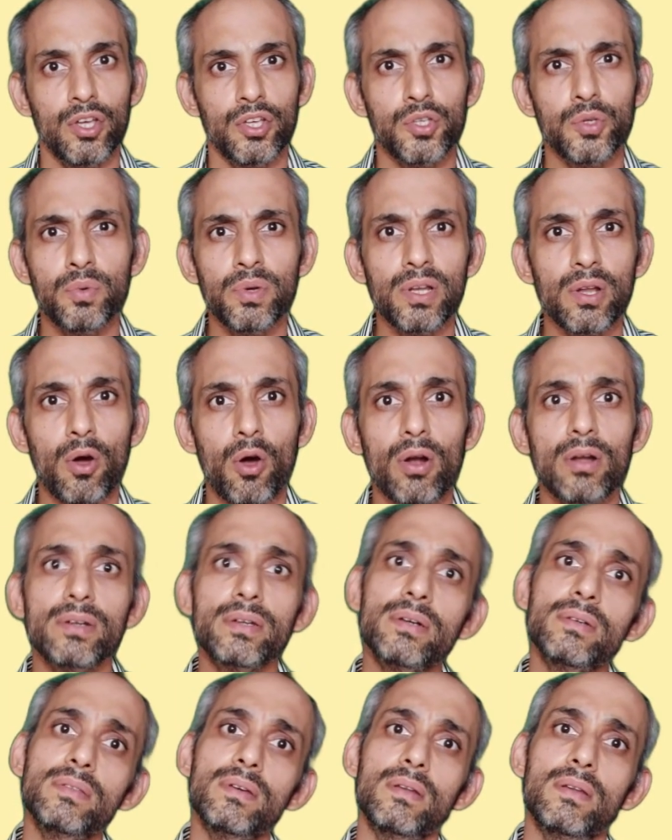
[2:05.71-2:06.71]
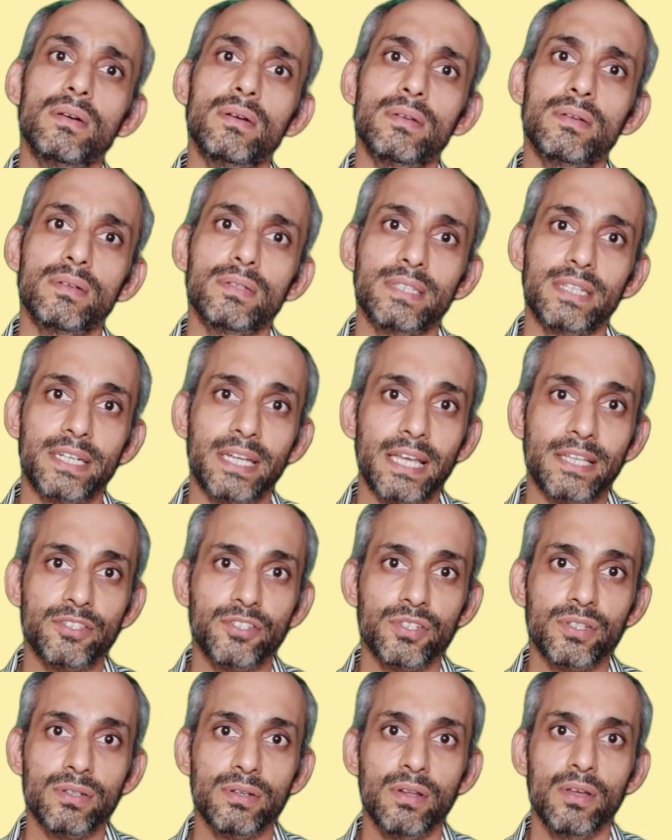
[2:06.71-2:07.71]
you will alter the learner's
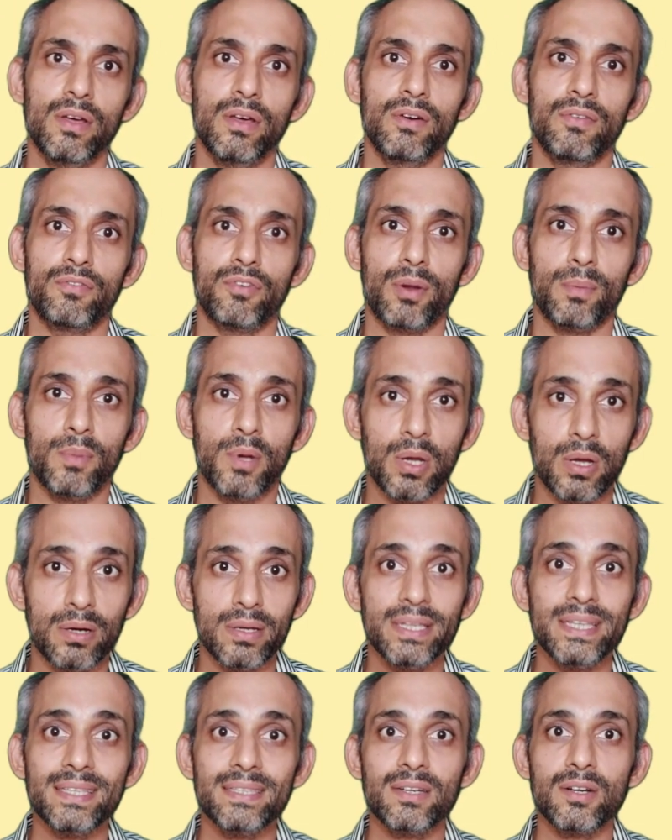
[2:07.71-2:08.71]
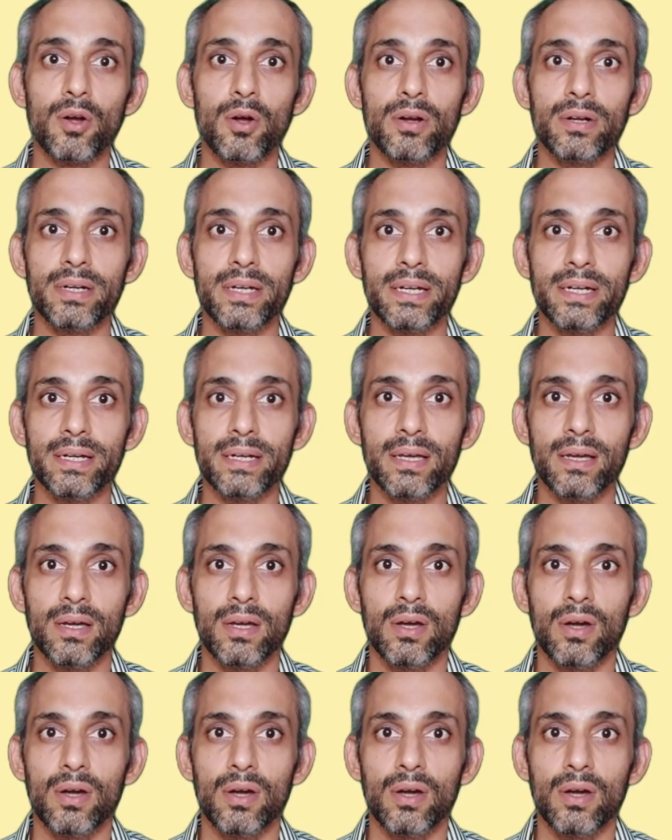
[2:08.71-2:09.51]
attention from learning the content